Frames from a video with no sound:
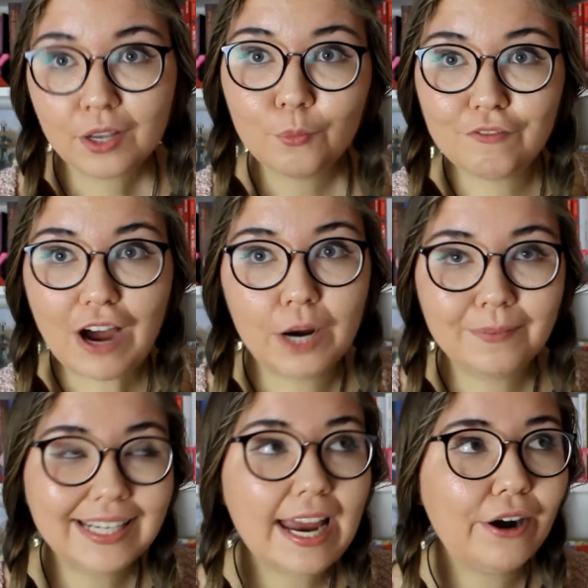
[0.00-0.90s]
with our
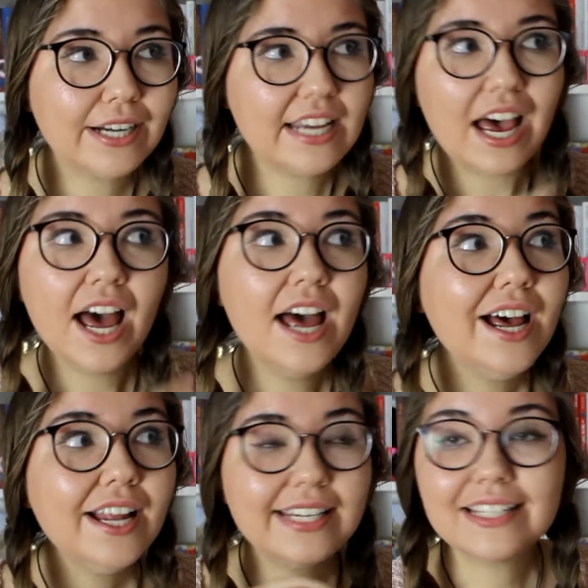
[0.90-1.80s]
main character
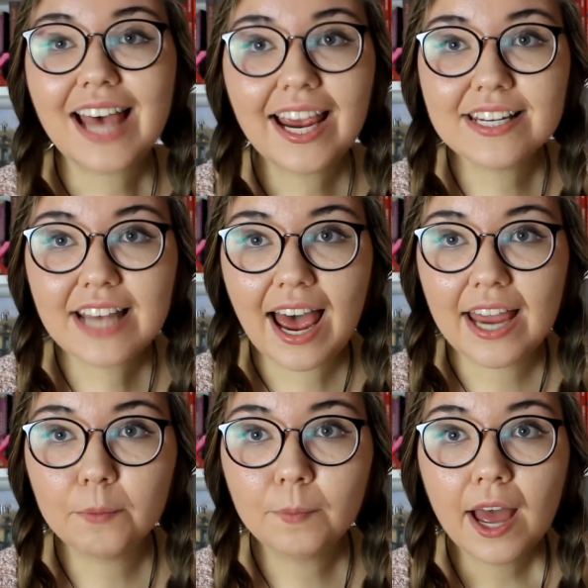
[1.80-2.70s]
the entire
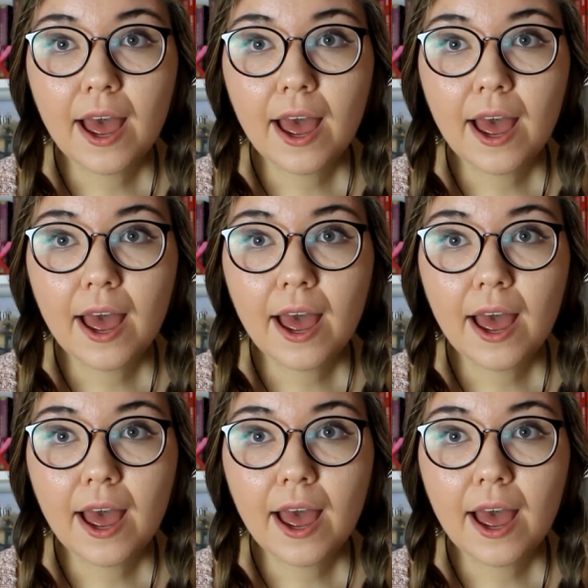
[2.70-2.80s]
time,